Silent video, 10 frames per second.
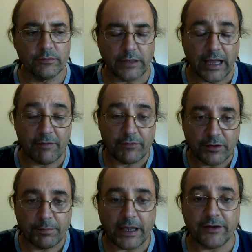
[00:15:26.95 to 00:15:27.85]
have
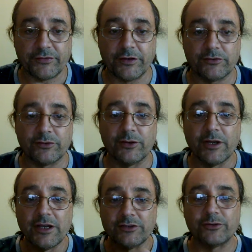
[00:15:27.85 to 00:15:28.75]
capacity
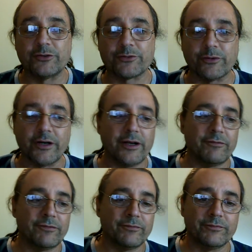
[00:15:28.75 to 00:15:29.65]
to thrive
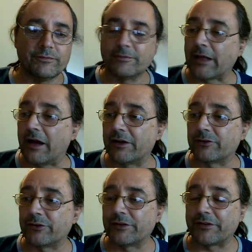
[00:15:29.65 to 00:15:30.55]

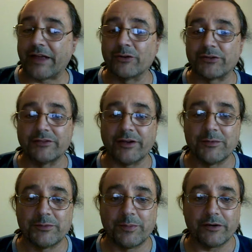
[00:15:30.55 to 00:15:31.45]
100,000
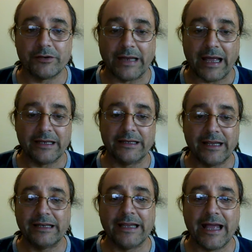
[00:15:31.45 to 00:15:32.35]
times better than
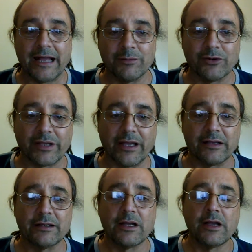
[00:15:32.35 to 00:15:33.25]
any animal
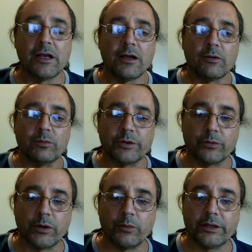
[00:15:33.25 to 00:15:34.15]
can with
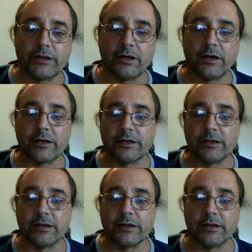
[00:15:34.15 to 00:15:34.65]
what we got.